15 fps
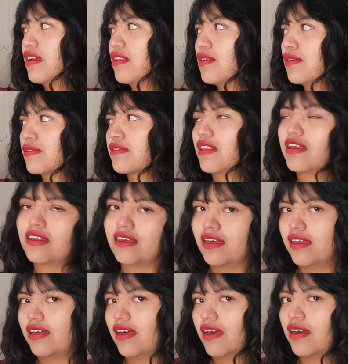looks like
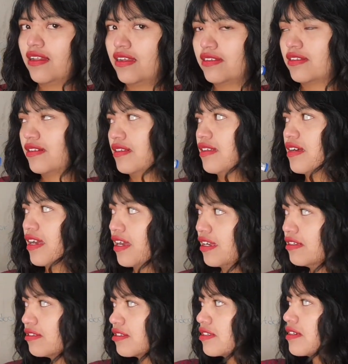a little
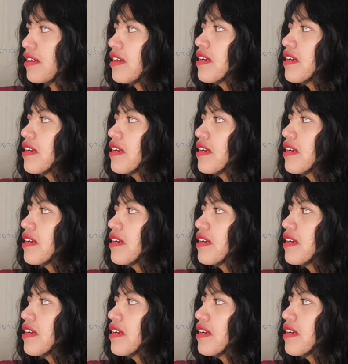H.